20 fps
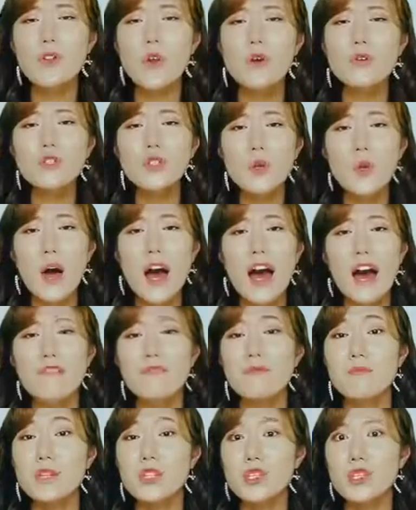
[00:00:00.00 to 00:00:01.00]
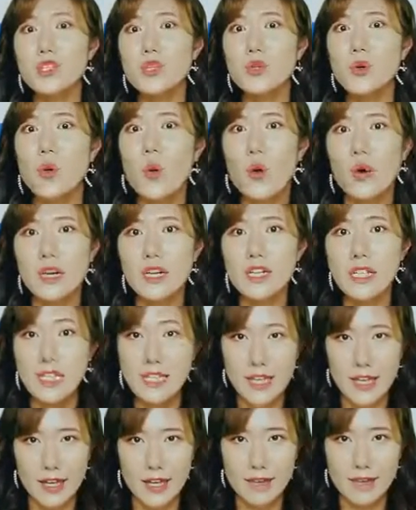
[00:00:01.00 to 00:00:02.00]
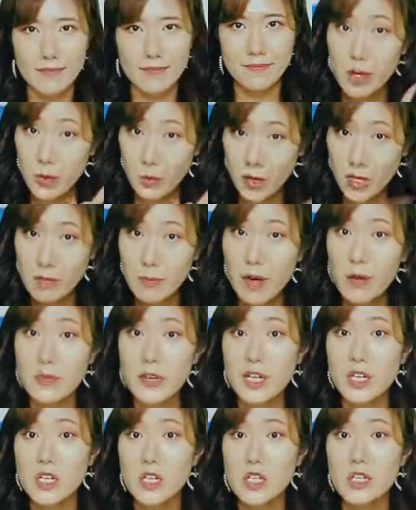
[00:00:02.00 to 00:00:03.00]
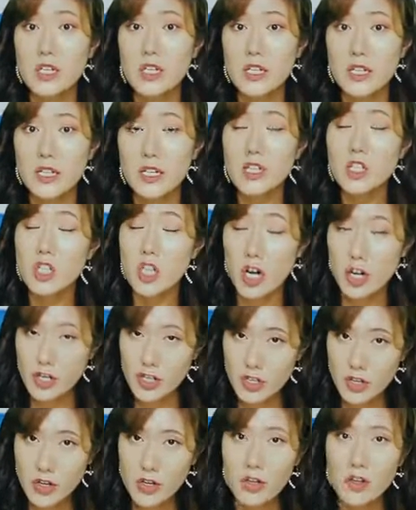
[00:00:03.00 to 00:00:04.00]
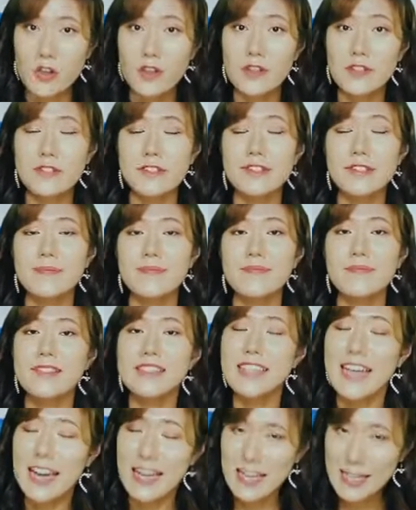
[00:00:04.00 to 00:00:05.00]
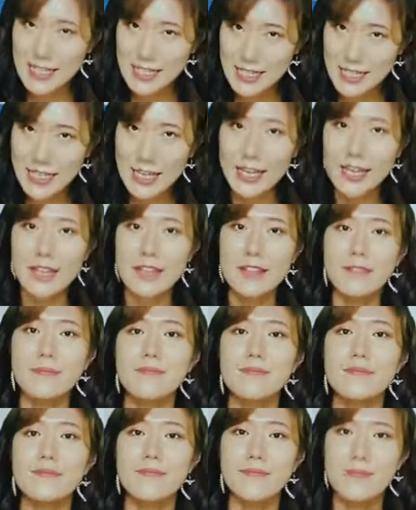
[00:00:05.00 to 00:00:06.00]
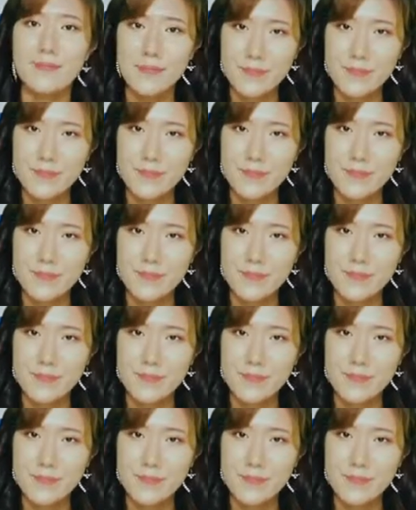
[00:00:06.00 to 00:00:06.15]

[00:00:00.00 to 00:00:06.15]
For those who have mature skin, are you worried about wrinkles, dark circles, sagging skin?